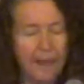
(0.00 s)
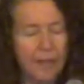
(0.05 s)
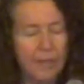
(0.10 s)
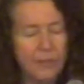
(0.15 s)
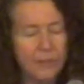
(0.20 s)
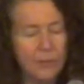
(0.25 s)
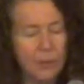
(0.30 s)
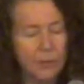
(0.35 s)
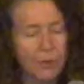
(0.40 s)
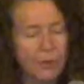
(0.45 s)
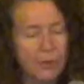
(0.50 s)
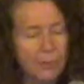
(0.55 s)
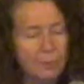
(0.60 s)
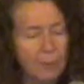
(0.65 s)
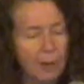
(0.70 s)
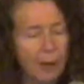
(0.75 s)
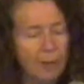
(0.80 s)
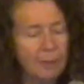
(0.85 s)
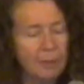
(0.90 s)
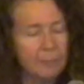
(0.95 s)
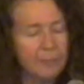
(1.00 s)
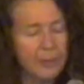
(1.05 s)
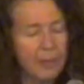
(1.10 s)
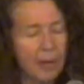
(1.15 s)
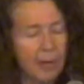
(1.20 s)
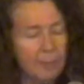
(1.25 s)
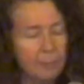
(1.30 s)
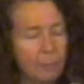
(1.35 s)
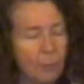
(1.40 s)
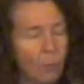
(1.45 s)
So this problem
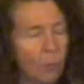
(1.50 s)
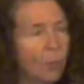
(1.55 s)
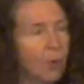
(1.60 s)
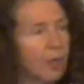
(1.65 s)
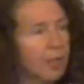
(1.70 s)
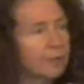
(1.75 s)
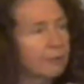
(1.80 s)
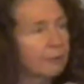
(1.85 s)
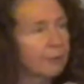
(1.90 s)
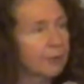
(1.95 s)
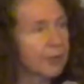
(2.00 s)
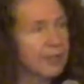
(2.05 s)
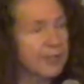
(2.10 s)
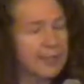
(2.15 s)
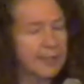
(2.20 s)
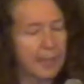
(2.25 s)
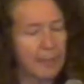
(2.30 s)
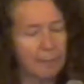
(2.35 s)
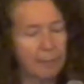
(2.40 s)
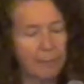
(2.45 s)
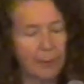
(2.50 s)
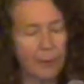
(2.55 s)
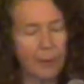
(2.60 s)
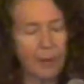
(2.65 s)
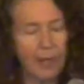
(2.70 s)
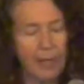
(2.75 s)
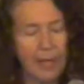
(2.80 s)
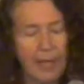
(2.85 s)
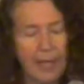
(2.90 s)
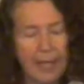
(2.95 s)
type 1, for
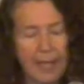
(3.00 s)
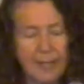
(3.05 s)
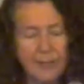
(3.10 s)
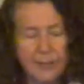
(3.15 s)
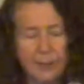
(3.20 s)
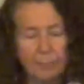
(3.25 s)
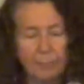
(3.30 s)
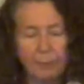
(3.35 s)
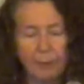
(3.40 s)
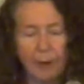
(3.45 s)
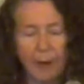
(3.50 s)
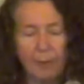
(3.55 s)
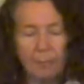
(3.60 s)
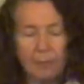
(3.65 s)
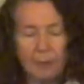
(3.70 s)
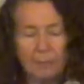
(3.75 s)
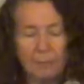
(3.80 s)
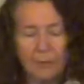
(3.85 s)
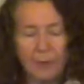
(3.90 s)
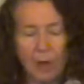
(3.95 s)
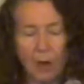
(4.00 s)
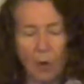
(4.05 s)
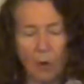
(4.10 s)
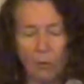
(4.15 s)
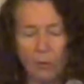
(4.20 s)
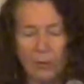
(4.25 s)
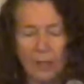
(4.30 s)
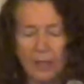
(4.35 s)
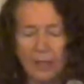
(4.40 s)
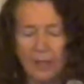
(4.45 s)
example, has the problem
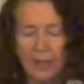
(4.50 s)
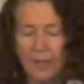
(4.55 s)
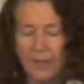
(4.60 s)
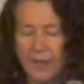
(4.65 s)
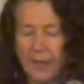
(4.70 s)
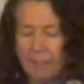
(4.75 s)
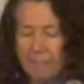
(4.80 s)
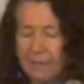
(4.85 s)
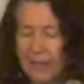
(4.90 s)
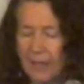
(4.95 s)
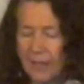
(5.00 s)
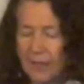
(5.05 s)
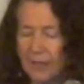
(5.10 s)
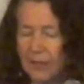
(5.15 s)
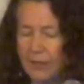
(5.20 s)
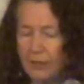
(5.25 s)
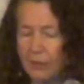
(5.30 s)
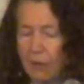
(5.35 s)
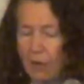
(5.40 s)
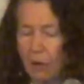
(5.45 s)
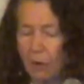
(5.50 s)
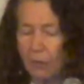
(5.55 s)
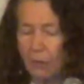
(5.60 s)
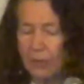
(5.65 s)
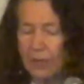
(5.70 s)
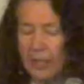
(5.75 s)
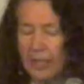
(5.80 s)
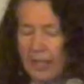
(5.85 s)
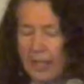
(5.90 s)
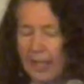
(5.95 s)
known, the method
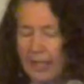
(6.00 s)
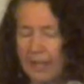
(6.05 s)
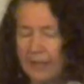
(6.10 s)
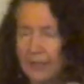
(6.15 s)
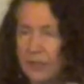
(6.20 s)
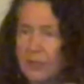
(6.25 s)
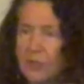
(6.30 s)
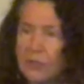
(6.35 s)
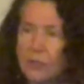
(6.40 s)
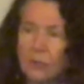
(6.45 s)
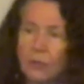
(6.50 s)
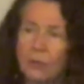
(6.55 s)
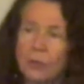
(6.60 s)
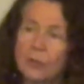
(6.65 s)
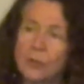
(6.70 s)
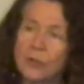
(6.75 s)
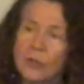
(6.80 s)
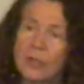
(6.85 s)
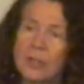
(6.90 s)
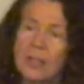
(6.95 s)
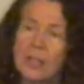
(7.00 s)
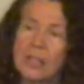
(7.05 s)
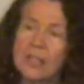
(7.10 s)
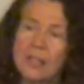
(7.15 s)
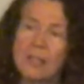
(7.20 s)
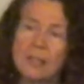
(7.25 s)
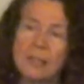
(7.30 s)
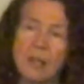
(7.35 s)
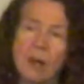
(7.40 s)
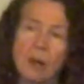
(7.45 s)
known, and the solution
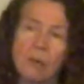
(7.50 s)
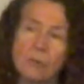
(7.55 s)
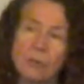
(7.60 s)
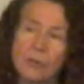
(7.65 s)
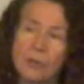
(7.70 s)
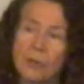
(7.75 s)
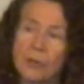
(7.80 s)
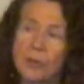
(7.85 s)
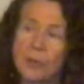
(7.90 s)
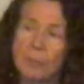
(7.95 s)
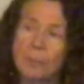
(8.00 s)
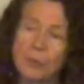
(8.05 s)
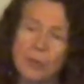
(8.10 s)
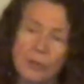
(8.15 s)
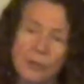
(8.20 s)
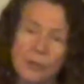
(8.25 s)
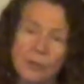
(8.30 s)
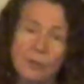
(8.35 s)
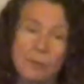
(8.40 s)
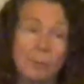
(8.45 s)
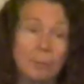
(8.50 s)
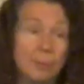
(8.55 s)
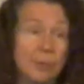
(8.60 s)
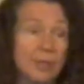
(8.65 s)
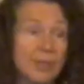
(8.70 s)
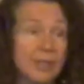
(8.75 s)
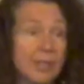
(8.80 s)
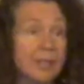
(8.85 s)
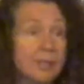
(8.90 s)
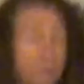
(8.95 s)
is known to the person who
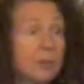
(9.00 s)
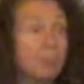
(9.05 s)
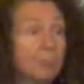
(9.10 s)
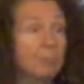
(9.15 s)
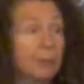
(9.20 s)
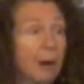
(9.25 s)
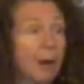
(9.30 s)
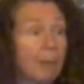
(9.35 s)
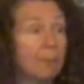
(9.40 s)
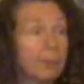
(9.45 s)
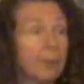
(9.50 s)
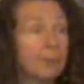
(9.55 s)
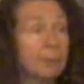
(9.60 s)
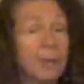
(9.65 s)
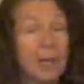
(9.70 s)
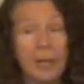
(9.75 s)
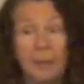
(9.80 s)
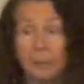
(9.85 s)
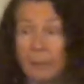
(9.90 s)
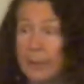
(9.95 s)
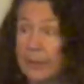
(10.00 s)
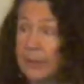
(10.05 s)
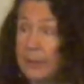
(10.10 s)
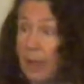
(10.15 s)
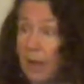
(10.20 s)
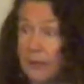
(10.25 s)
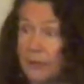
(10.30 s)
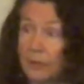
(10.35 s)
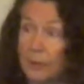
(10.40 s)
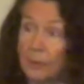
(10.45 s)
presents the problem, but
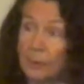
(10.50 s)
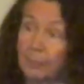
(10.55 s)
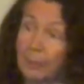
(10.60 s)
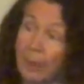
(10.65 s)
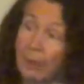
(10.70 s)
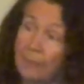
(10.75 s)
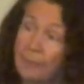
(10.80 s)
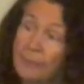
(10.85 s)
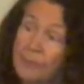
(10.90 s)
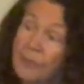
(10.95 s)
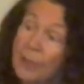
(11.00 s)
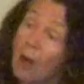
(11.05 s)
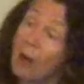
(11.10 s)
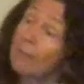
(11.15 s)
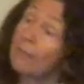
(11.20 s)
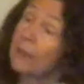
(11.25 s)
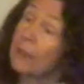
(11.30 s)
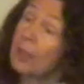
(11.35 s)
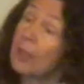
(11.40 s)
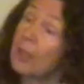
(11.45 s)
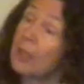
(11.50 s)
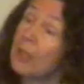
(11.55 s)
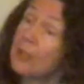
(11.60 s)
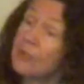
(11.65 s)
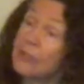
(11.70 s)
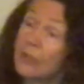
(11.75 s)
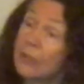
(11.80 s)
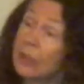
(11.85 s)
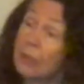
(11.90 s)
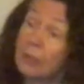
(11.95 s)
not to the problem solver.
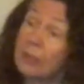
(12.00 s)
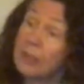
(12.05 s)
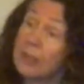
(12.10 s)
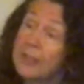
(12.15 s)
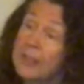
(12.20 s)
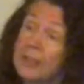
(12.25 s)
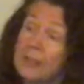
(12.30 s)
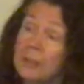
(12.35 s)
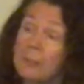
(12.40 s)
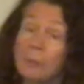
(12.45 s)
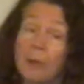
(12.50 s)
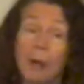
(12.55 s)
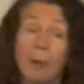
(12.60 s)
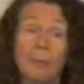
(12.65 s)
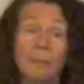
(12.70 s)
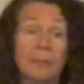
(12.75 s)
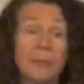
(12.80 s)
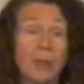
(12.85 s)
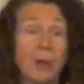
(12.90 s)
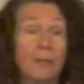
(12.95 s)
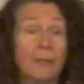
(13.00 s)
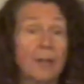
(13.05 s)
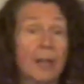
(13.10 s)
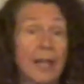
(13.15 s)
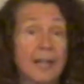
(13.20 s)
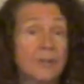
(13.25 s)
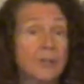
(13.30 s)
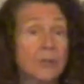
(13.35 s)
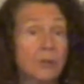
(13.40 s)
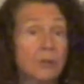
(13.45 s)
So the only thing the problem solver
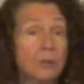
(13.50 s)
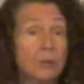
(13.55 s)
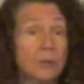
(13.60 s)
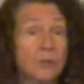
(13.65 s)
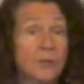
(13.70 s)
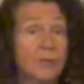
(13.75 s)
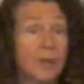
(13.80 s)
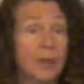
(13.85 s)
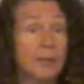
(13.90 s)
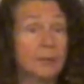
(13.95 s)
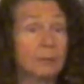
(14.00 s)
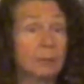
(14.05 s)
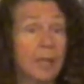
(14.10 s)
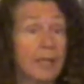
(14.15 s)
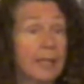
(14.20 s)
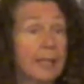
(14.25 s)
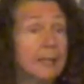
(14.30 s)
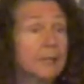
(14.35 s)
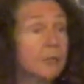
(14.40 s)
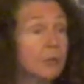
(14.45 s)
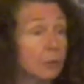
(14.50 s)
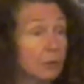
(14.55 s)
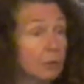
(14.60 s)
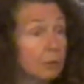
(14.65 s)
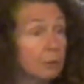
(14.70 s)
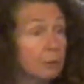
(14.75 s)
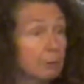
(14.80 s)
has to do is find the right answer,